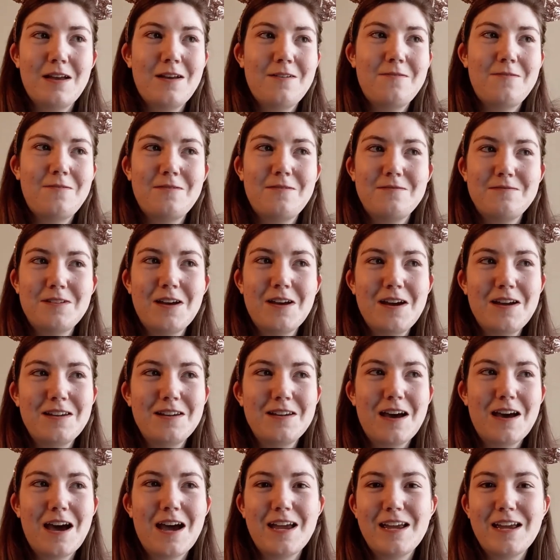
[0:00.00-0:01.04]
If not,
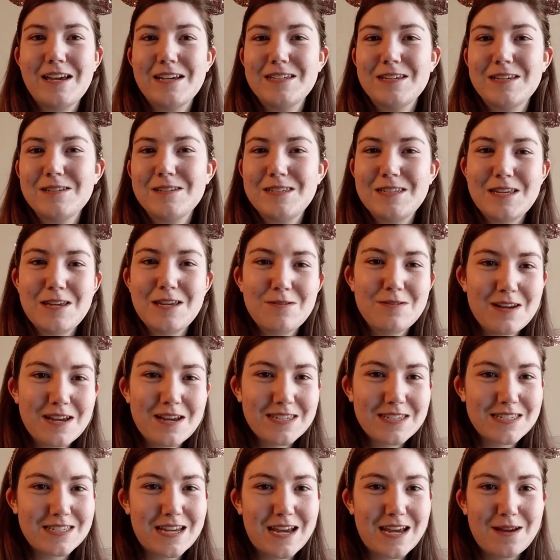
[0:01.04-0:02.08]
I guess I'll see you
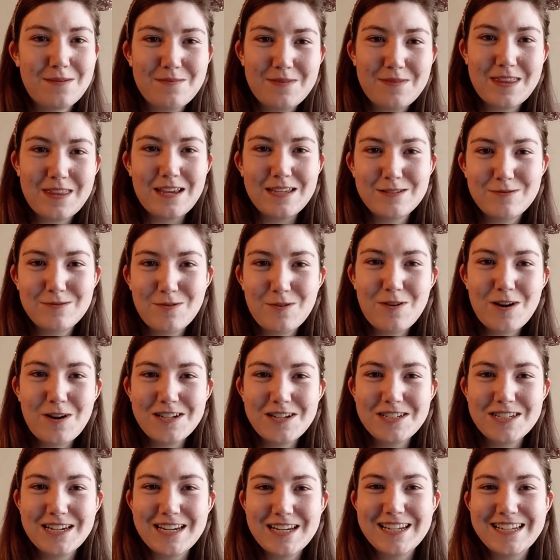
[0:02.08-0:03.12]
next time. Thanks for
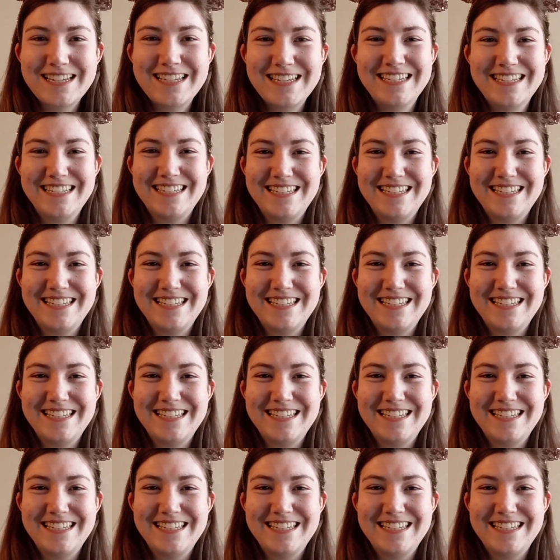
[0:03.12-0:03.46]
watching.